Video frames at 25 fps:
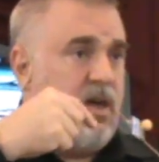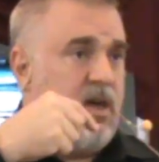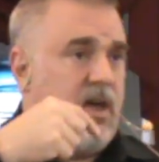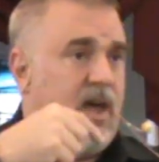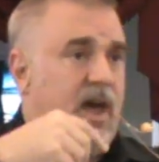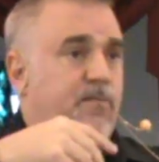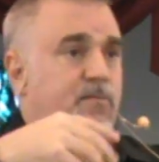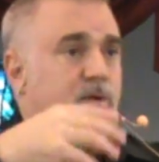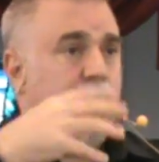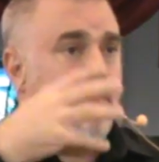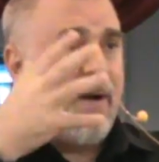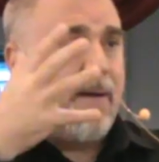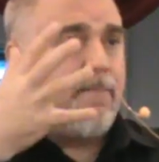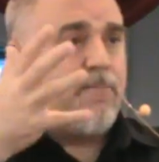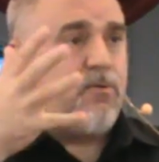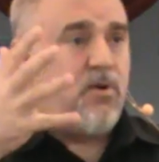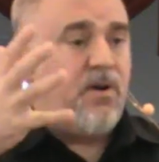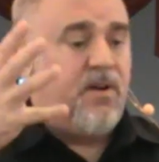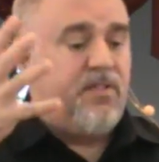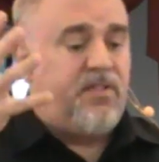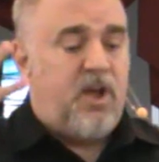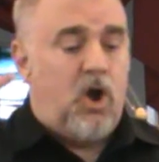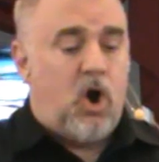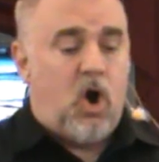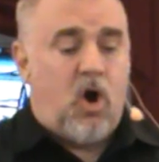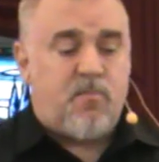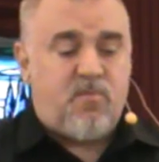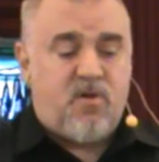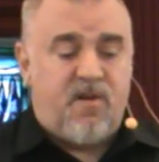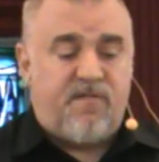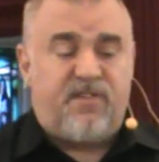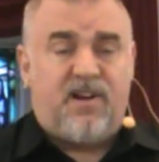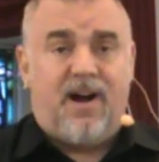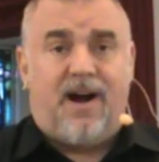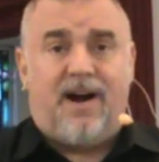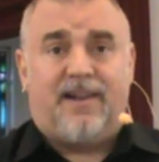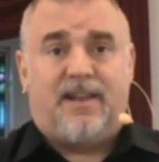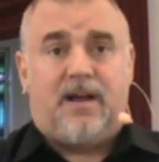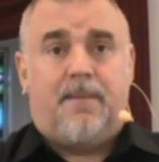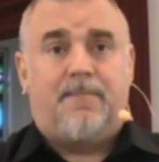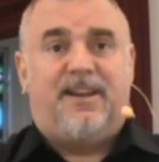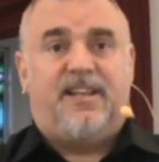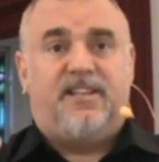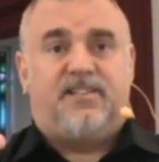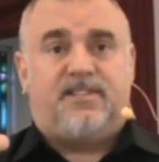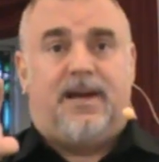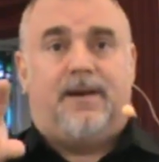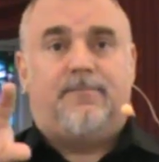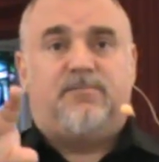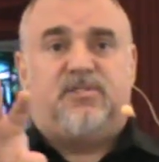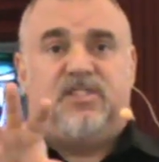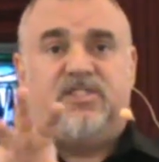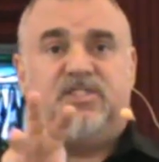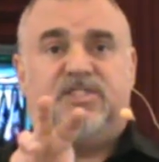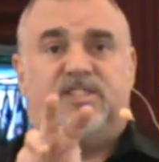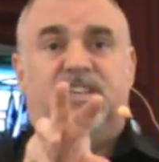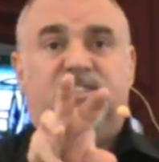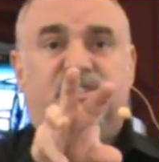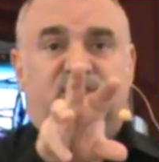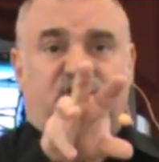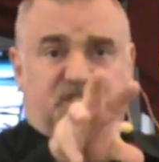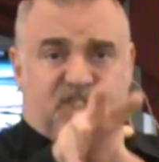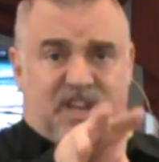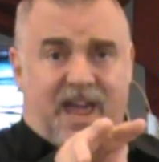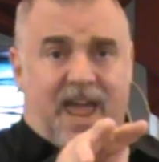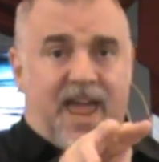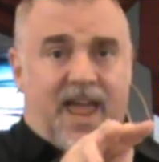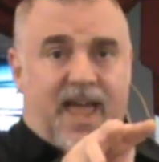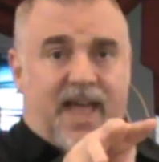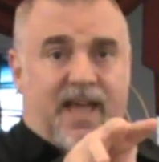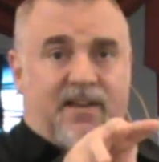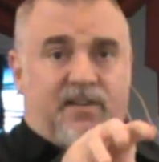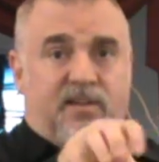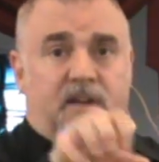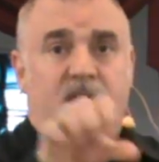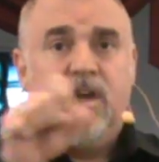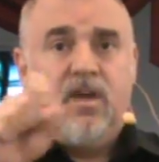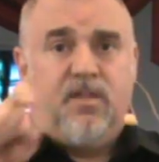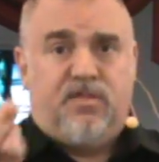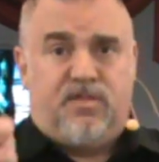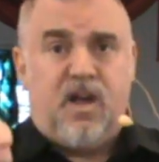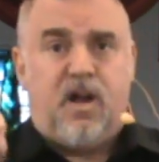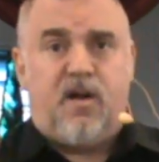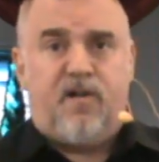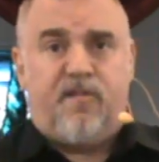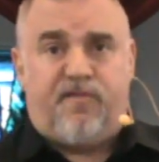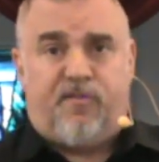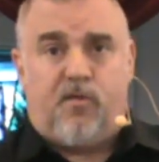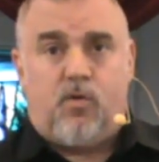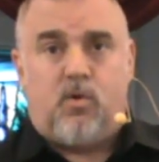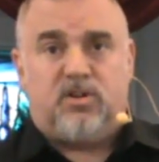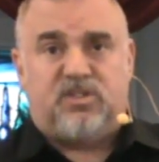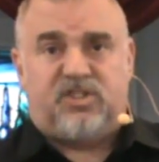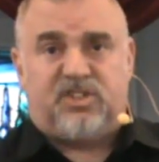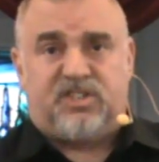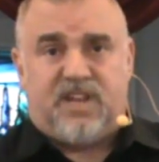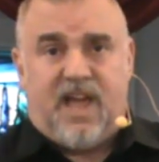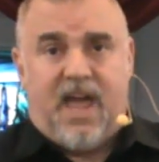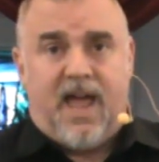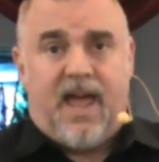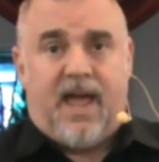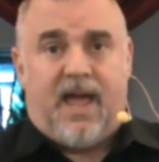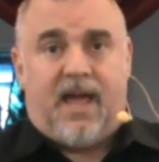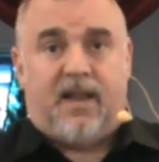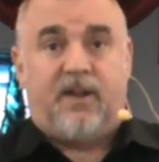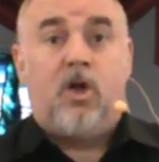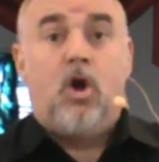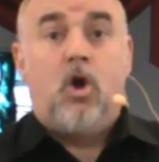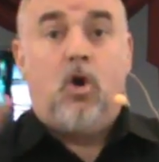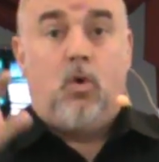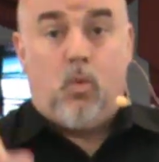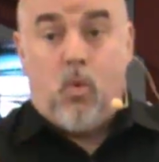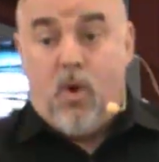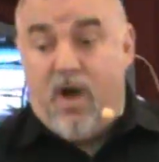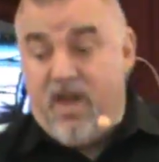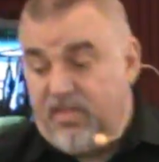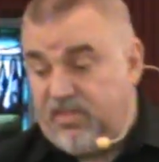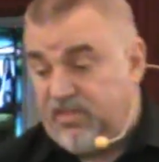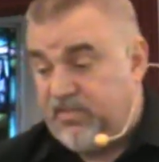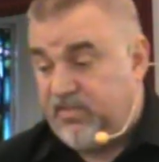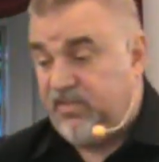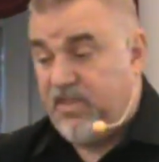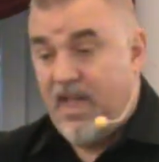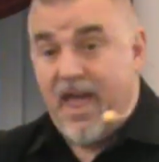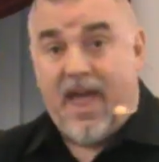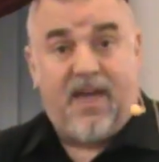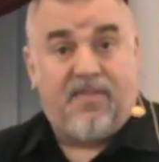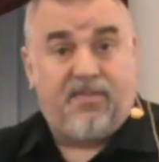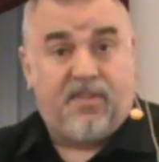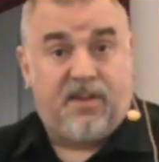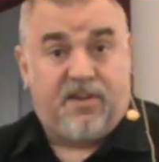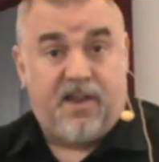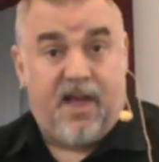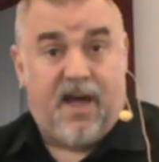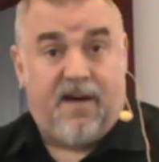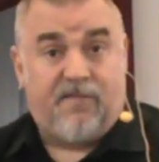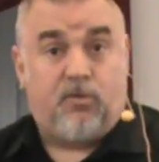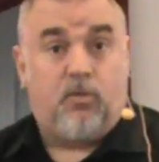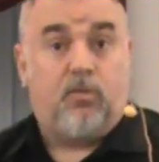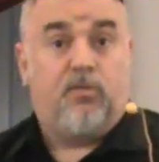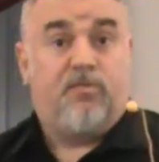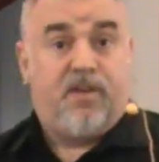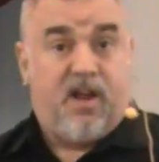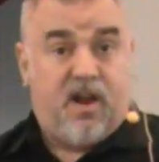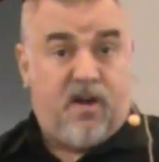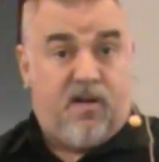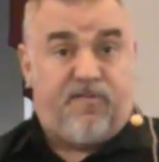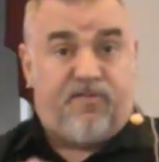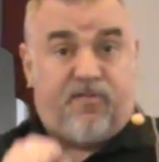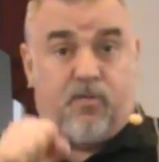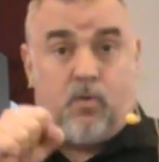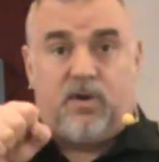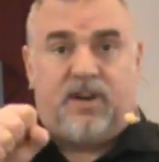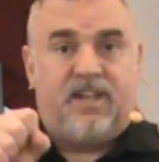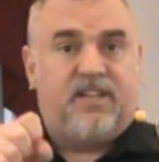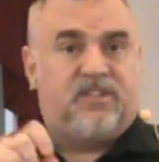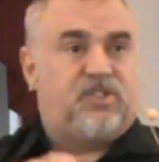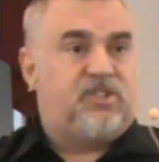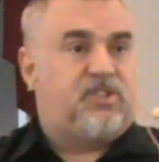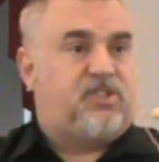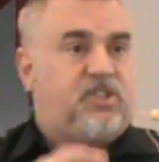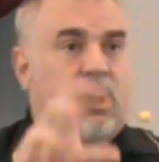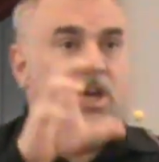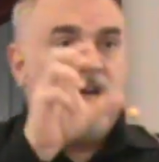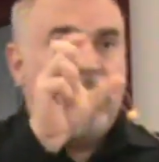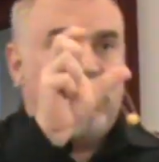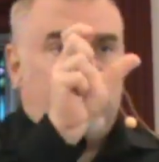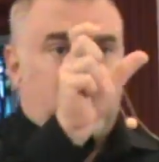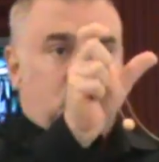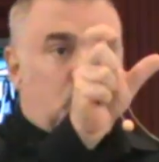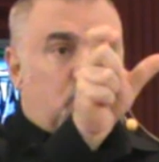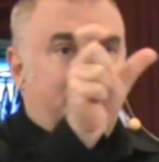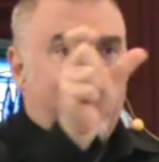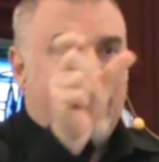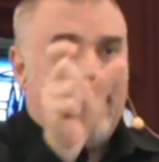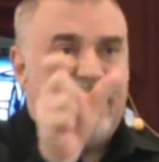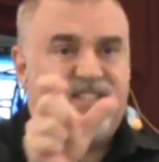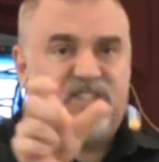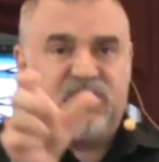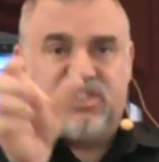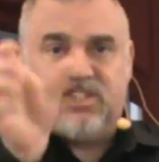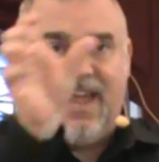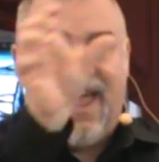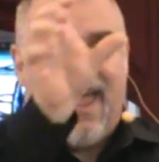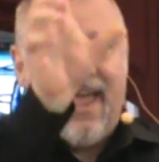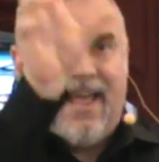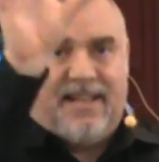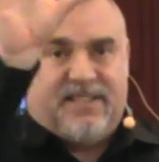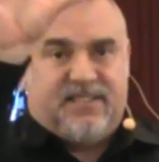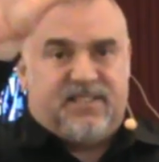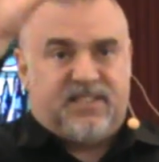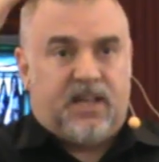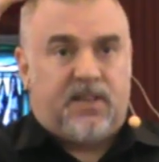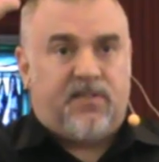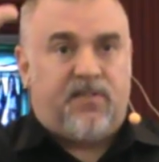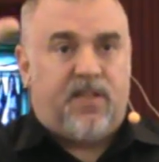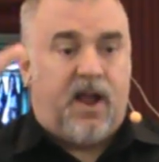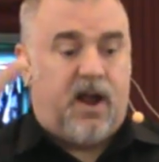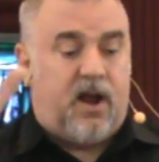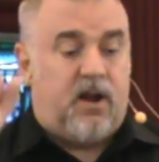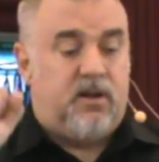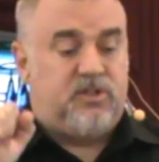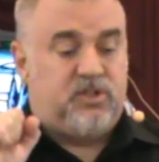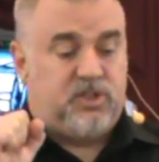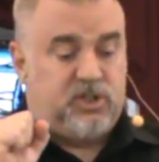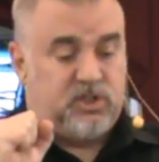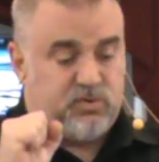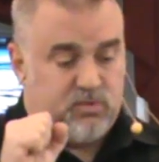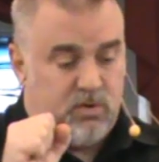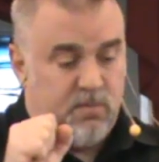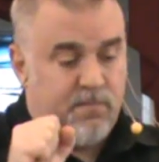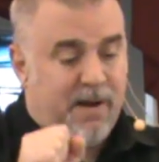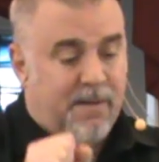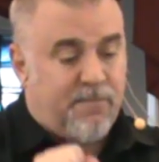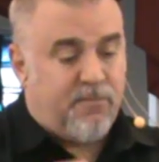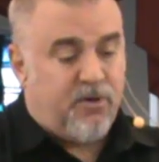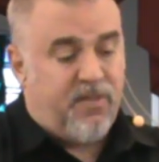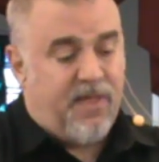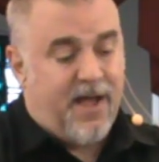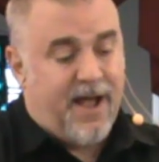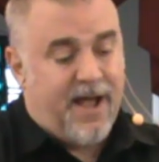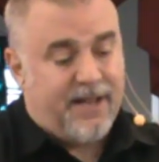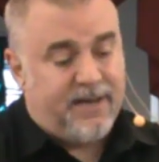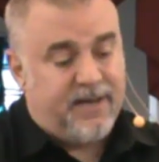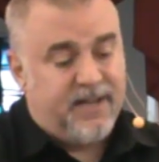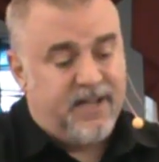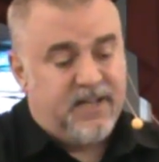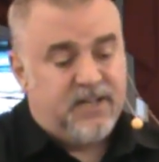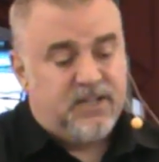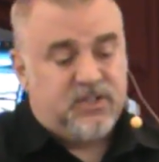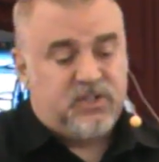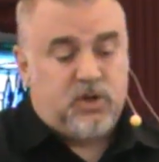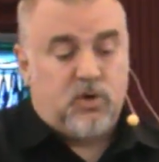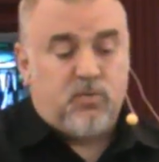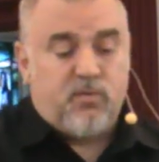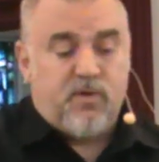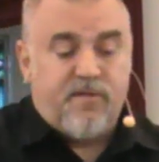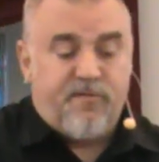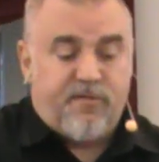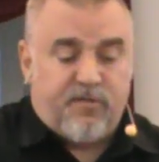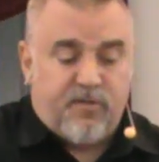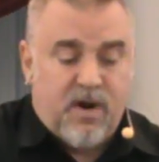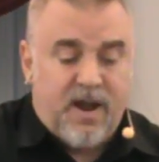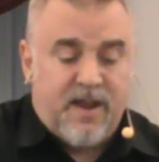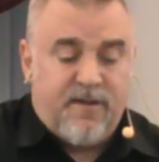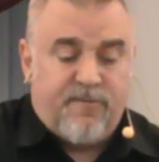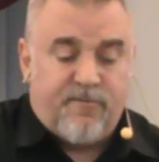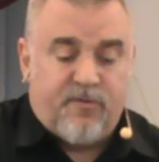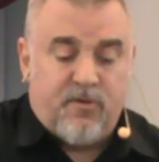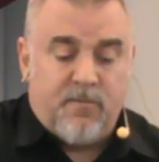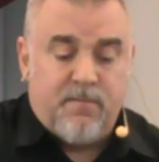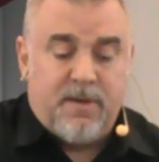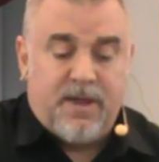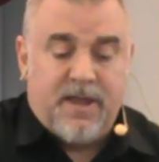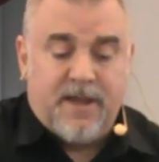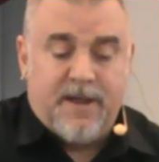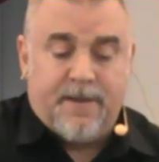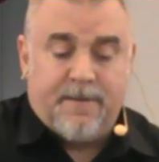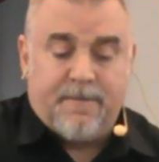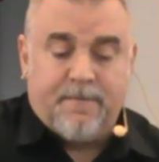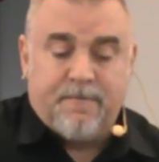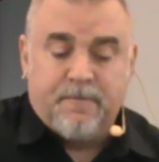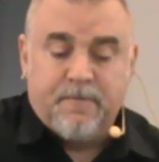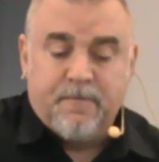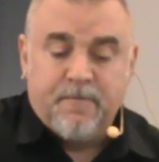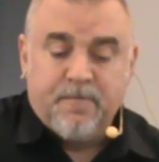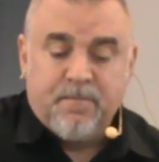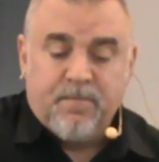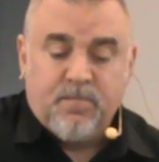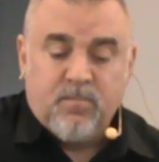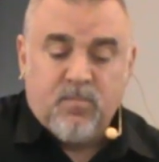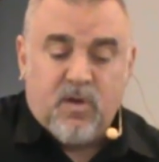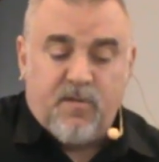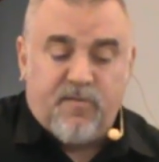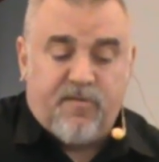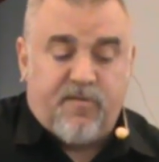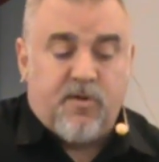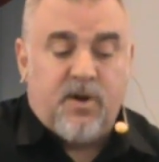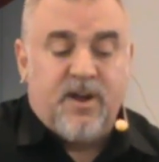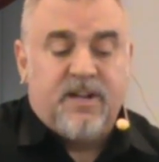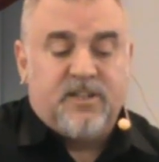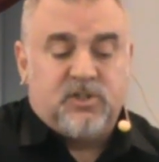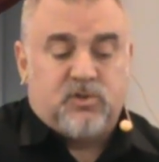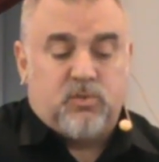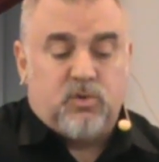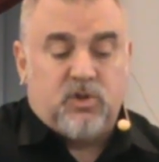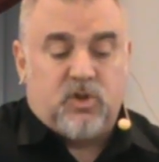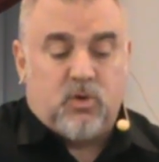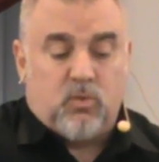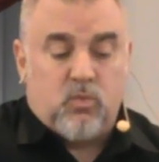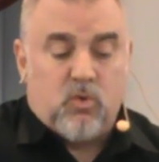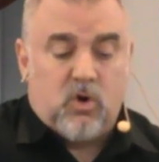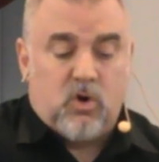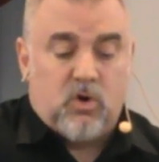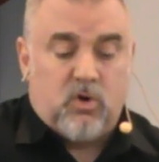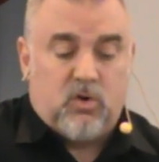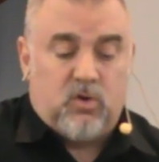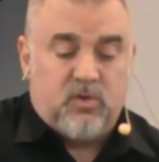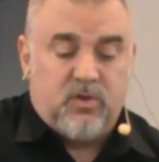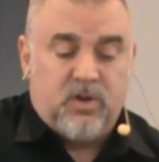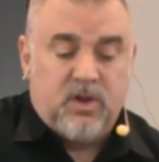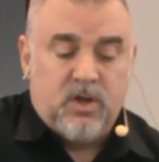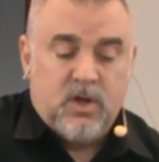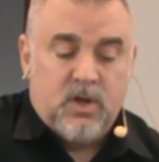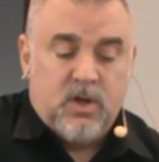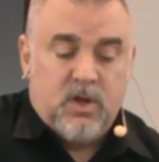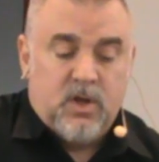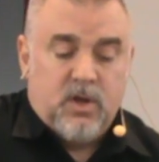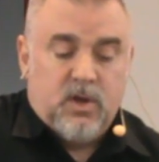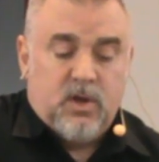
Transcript: And remember in the armor of God how many times it says stand. Therefore, stand. Withstand the devil. Therefore, and just so many stands in there. And just remember that. So refrain from being friends with the world.